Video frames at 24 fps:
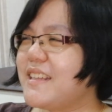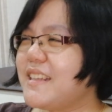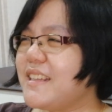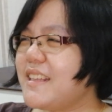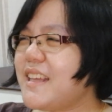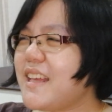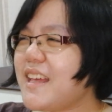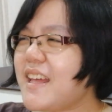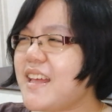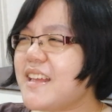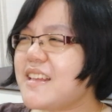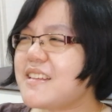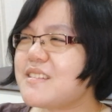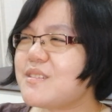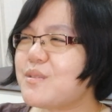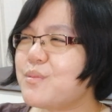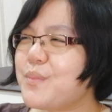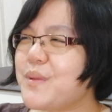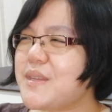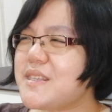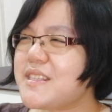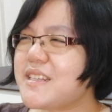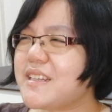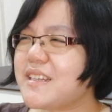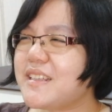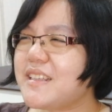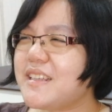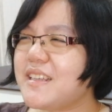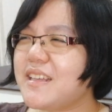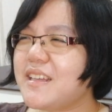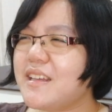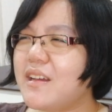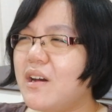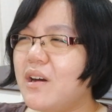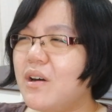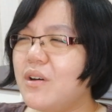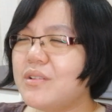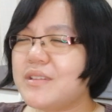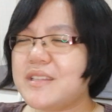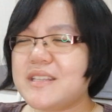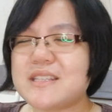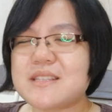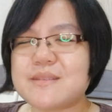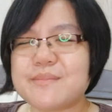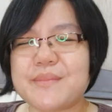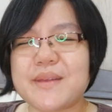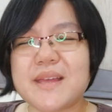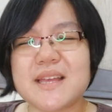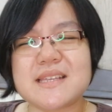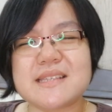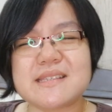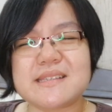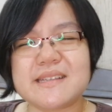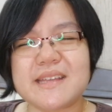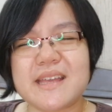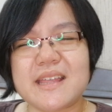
yeah, so basically all these mass